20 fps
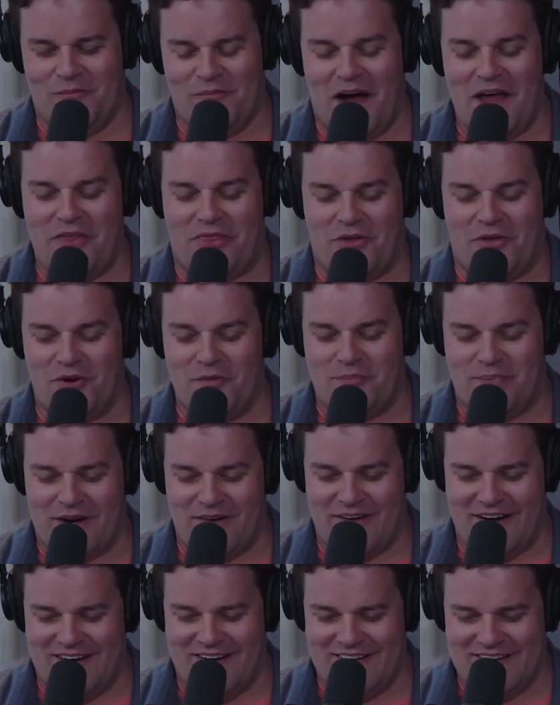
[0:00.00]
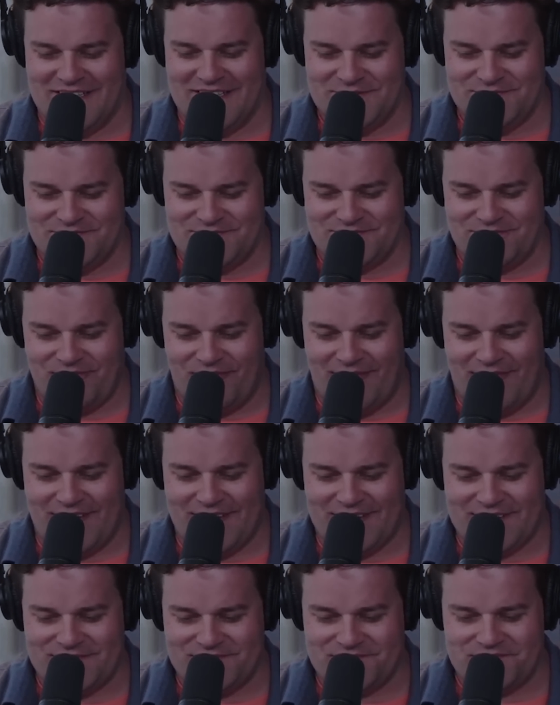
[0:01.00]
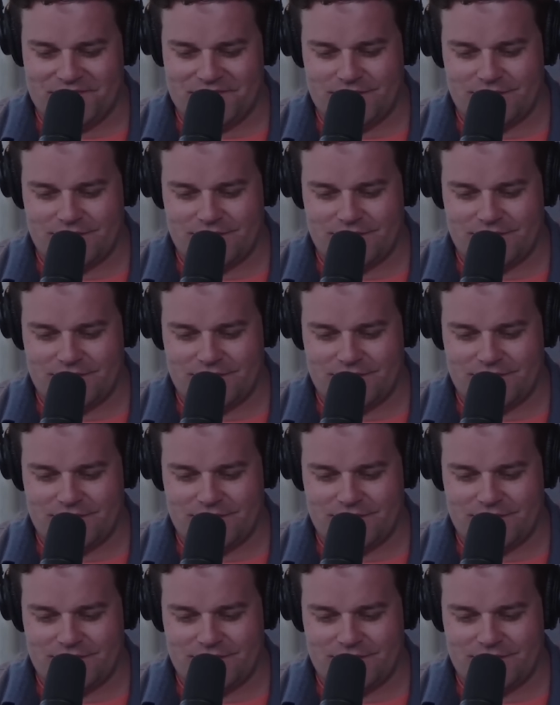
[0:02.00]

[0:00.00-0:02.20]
my third. I've never had to save it.